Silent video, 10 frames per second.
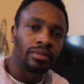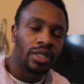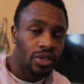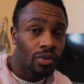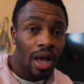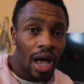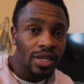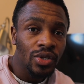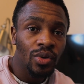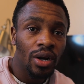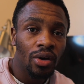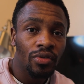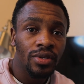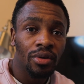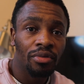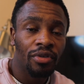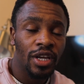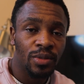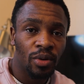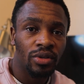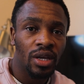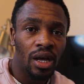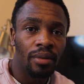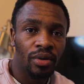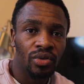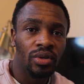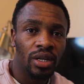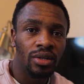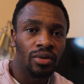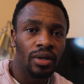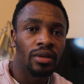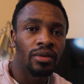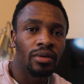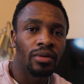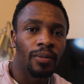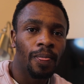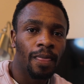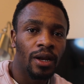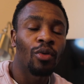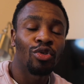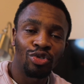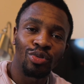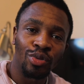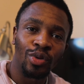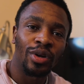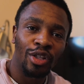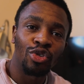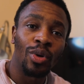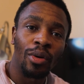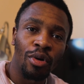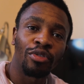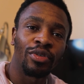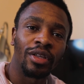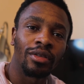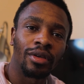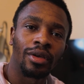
It's gonna ask you a lot of sacrifice, but yeah, but you can do it, you know, and I want you to know that you are worth it.